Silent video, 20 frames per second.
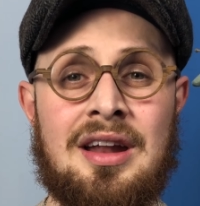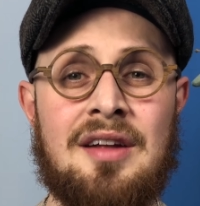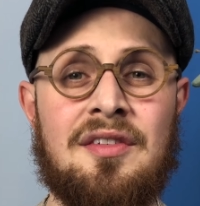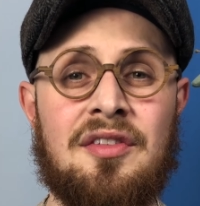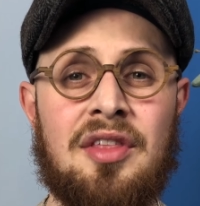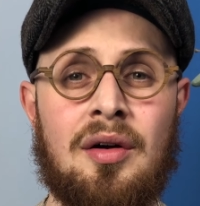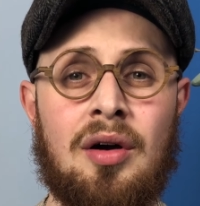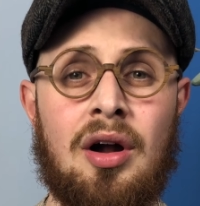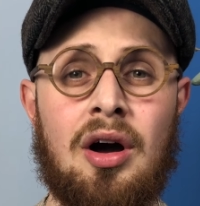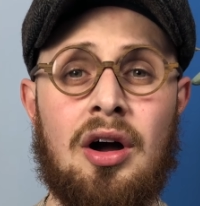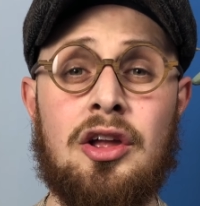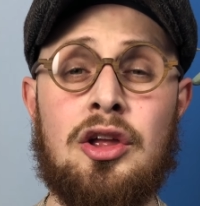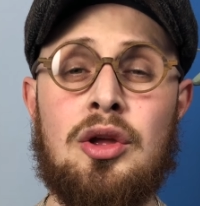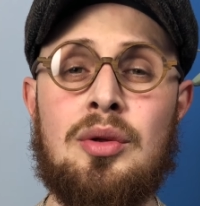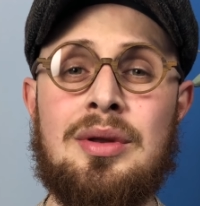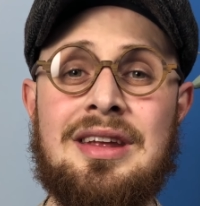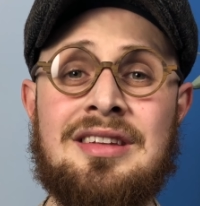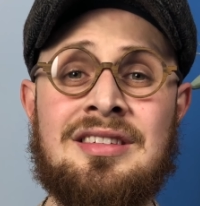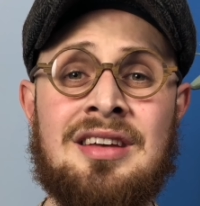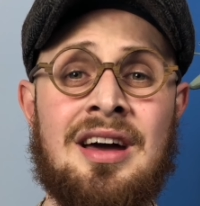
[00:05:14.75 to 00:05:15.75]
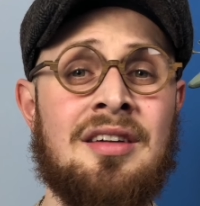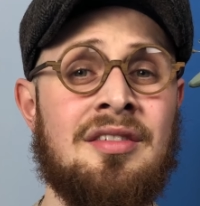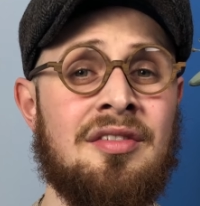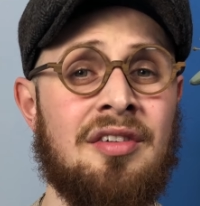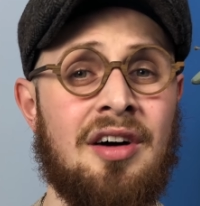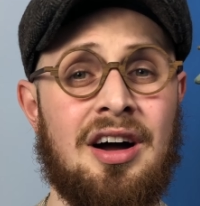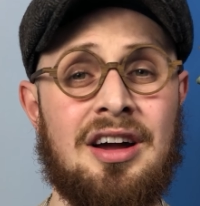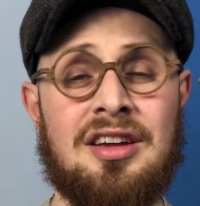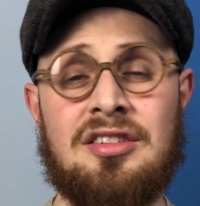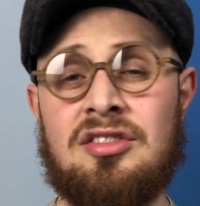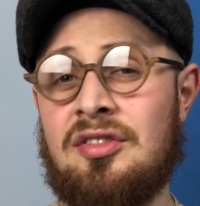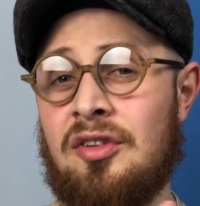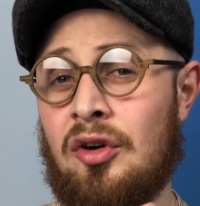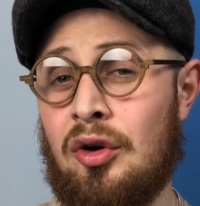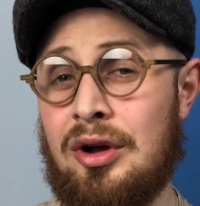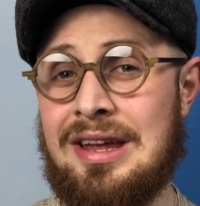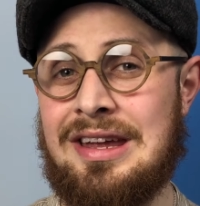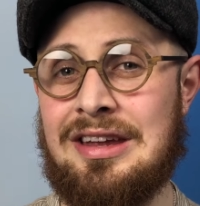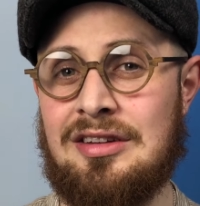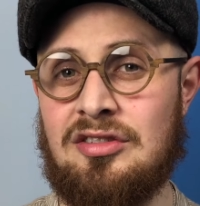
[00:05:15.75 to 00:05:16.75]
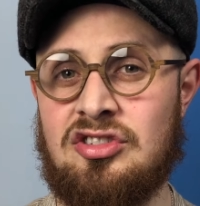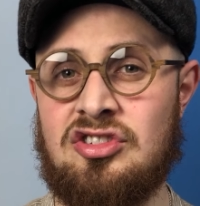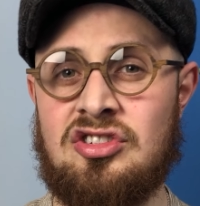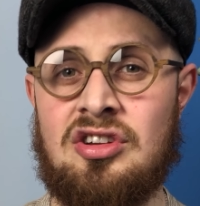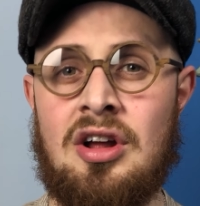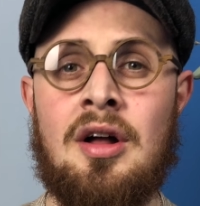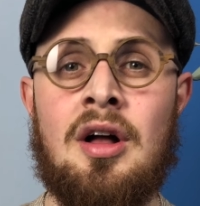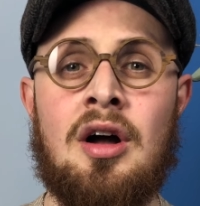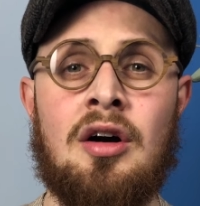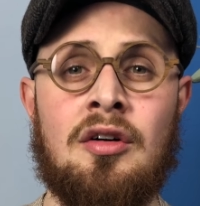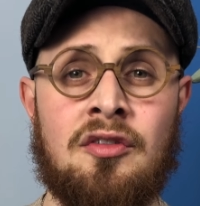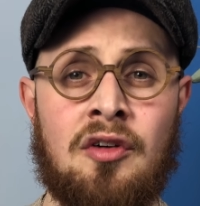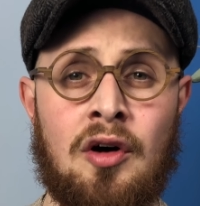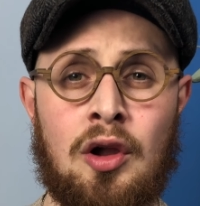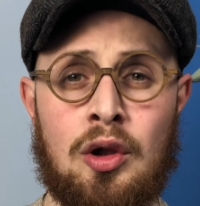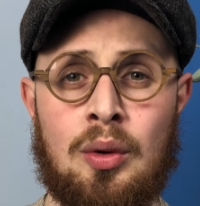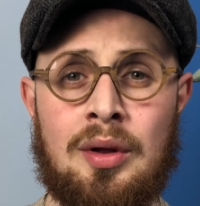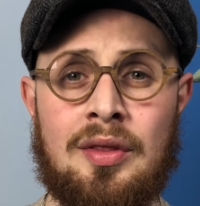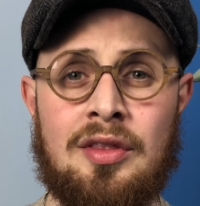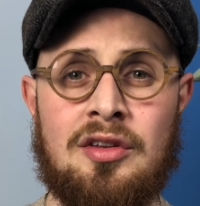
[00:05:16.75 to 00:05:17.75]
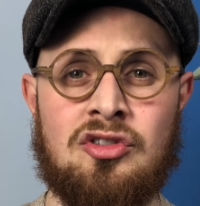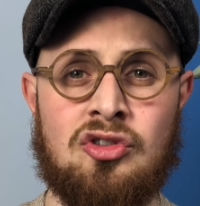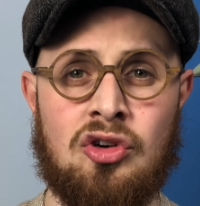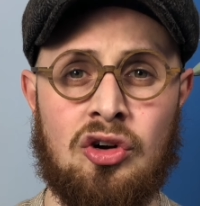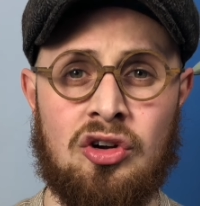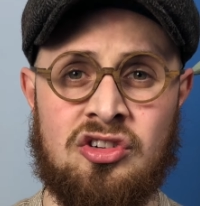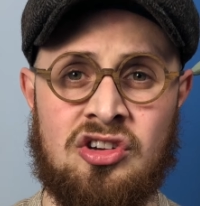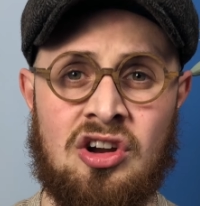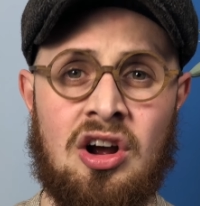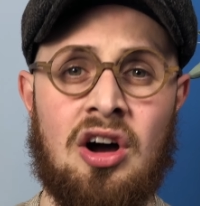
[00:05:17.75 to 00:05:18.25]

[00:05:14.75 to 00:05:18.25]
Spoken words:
if there are, you need to advise for each, following the structure